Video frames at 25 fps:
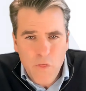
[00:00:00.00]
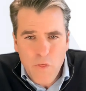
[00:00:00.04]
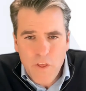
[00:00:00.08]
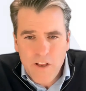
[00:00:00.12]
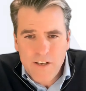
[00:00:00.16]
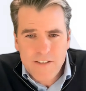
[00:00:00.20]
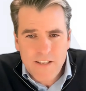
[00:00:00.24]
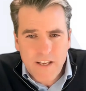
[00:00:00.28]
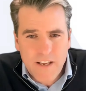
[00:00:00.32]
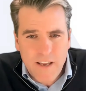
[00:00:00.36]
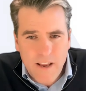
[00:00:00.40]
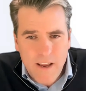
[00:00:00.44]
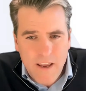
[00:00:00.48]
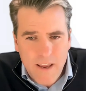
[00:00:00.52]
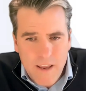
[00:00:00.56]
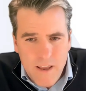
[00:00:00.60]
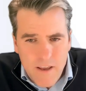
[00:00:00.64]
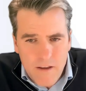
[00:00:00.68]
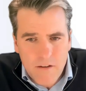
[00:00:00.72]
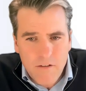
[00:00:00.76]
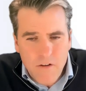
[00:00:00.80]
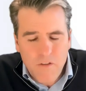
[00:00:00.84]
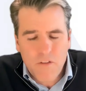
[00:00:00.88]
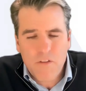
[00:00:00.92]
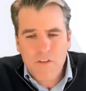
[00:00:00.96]
the things that could
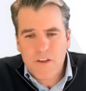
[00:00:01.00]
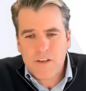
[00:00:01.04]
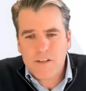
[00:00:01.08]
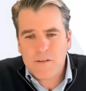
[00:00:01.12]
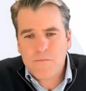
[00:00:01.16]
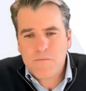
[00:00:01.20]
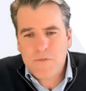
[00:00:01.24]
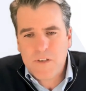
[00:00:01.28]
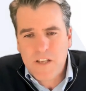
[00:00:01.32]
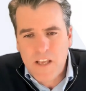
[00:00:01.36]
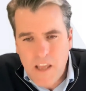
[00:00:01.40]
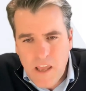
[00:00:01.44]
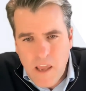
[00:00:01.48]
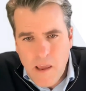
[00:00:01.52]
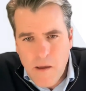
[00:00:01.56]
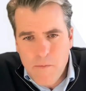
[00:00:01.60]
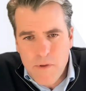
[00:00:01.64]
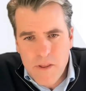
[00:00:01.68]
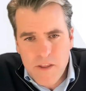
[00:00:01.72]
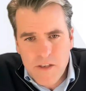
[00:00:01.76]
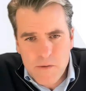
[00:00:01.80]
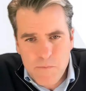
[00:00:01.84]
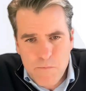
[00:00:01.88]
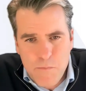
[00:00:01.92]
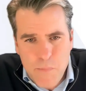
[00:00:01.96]
kill this team
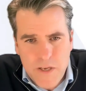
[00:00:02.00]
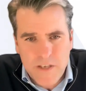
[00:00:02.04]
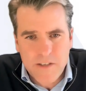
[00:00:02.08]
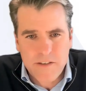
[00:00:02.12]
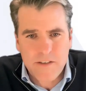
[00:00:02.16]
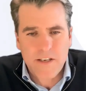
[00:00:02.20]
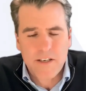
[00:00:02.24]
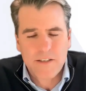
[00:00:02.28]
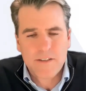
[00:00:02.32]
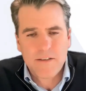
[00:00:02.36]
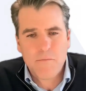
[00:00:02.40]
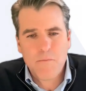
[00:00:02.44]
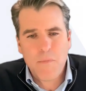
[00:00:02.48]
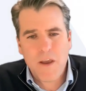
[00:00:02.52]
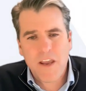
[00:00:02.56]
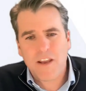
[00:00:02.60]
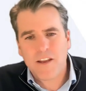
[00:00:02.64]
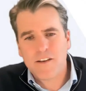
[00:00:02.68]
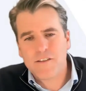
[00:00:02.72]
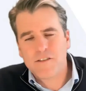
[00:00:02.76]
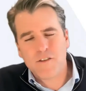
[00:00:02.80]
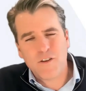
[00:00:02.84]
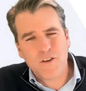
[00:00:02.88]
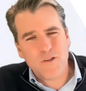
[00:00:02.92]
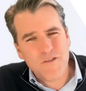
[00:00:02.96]
and this business and
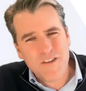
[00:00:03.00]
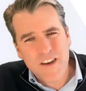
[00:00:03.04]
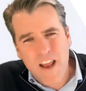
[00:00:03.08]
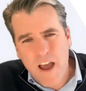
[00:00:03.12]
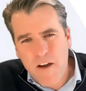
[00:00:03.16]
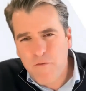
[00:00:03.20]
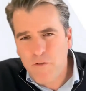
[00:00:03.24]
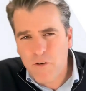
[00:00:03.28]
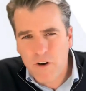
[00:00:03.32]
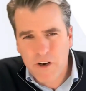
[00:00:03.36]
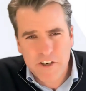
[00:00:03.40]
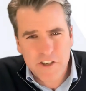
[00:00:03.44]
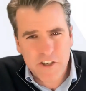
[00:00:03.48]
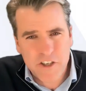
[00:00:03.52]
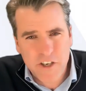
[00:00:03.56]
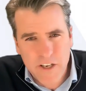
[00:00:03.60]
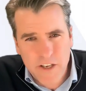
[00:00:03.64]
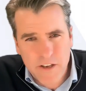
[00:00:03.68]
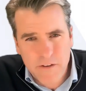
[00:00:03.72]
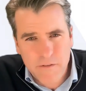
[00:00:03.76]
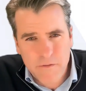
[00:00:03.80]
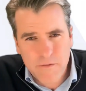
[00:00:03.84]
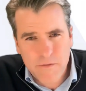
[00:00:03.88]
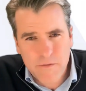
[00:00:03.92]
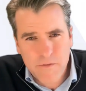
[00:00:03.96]
make it so you never
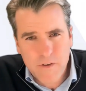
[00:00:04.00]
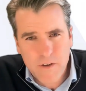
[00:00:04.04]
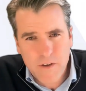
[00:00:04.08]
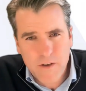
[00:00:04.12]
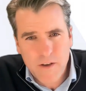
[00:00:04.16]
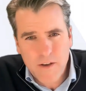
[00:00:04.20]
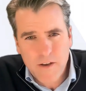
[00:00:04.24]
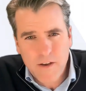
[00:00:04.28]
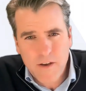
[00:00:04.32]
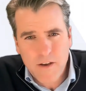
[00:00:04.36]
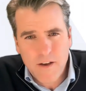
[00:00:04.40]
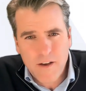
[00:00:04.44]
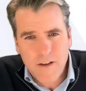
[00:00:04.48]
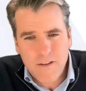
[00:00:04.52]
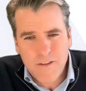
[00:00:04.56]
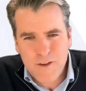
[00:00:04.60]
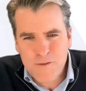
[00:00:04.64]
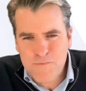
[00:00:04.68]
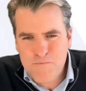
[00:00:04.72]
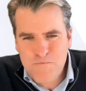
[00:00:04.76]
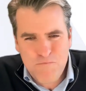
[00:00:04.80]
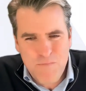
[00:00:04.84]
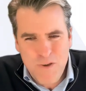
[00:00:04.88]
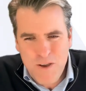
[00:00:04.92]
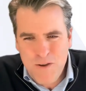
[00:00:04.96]
achieve
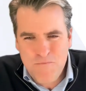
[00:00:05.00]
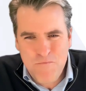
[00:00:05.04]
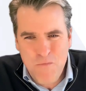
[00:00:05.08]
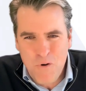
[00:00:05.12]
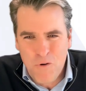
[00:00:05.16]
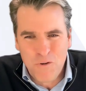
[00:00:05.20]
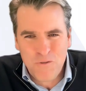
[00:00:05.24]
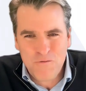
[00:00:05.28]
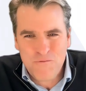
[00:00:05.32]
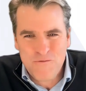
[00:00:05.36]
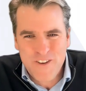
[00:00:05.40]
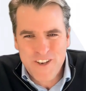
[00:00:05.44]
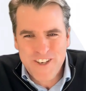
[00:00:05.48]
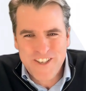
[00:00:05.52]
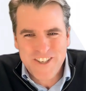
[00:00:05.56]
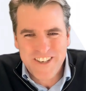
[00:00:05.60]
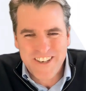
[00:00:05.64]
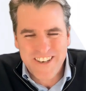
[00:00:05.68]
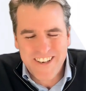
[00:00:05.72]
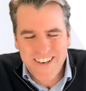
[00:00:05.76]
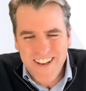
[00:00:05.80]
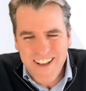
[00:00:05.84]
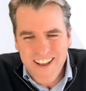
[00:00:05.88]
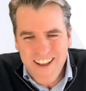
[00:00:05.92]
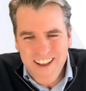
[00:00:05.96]
this big, bold
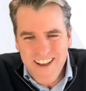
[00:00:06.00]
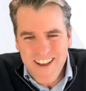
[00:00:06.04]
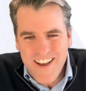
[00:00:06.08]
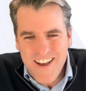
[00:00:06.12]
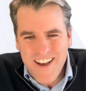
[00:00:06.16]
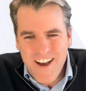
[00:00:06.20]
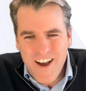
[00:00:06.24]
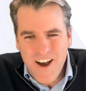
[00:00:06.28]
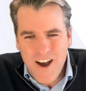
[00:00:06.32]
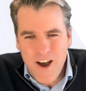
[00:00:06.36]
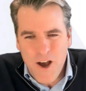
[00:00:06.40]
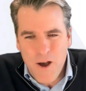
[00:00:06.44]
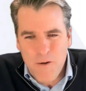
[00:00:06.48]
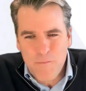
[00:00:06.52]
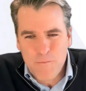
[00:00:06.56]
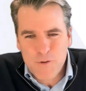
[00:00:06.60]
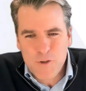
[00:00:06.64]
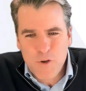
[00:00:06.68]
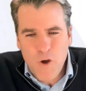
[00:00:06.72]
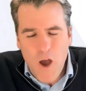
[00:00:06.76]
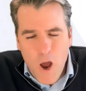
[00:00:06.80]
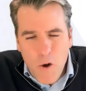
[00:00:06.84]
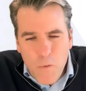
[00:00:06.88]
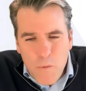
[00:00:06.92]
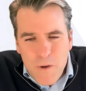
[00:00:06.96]
vision?
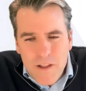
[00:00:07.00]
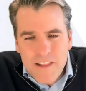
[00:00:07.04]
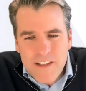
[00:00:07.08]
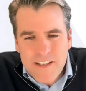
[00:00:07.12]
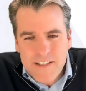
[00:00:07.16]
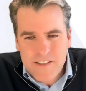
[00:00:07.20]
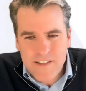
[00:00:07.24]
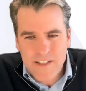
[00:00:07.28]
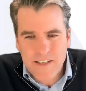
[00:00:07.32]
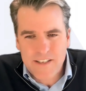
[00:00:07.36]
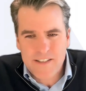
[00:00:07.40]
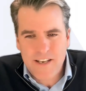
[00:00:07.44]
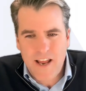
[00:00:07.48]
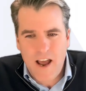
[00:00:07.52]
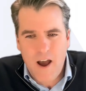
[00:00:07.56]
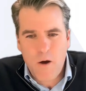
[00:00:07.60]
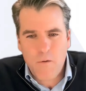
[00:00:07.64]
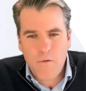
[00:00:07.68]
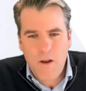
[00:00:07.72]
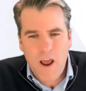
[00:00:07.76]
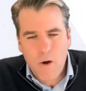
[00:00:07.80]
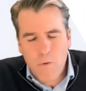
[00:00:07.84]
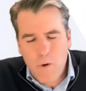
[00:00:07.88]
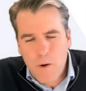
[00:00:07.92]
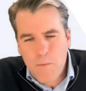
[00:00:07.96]
So how do we list these
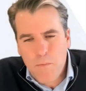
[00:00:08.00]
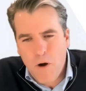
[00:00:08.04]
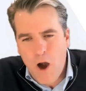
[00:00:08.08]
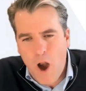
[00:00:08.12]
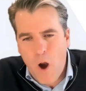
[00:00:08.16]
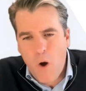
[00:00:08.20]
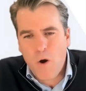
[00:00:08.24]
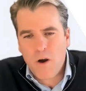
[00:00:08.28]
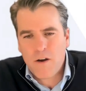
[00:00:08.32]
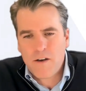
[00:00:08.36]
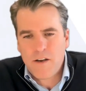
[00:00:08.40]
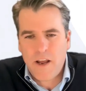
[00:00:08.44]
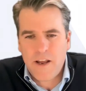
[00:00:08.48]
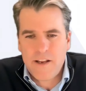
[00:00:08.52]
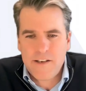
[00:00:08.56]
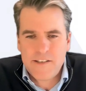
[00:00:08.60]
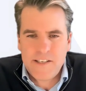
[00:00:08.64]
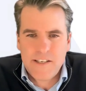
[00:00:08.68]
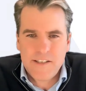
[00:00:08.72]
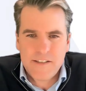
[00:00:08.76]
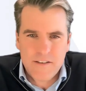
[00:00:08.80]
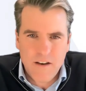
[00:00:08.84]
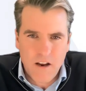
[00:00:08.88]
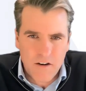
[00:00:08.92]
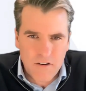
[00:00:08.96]
out? How do we prioritize
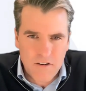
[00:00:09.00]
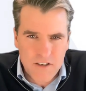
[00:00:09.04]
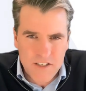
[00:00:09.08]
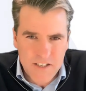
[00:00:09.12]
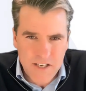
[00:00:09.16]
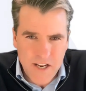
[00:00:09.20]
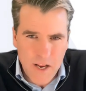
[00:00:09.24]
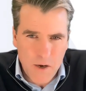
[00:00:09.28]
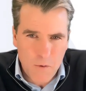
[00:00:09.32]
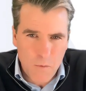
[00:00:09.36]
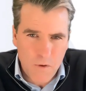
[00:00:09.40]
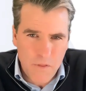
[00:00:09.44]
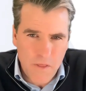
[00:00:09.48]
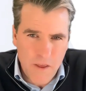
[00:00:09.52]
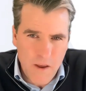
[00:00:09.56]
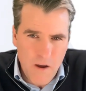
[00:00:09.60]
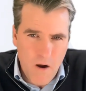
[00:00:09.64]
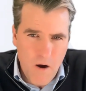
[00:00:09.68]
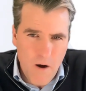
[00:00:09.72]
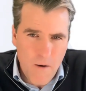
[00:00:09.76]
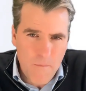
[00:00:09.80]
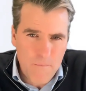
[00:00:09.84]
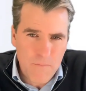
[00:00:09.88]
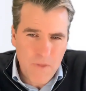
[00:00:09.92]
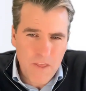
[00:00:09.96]
these and understand where they
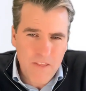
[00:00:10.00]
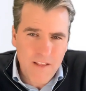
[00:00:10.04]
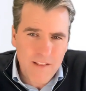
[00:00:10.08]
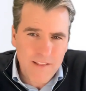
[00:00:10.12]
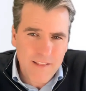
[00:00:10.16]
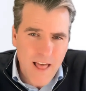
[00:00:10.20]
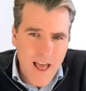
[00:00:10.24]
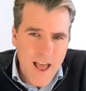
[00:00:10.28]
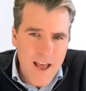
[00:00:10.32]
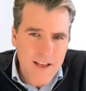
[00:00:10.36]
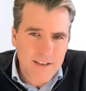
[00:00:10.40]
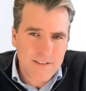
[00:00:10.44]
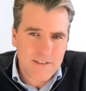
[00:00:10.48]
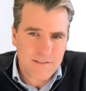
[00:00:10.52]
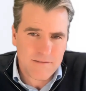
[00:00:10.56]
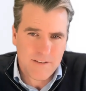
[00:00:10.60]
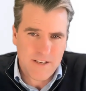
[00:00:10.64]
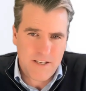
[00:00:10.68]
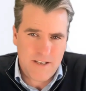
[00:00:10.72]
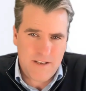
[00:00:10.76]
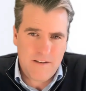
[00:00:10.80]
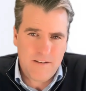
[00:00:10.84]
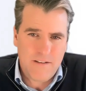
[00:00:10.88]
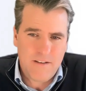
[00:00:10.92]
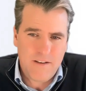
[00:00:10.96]
are? And then
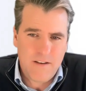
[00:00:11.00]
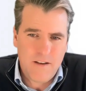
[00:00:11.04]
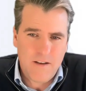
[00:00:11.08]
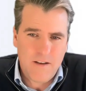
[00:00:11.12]
lastly,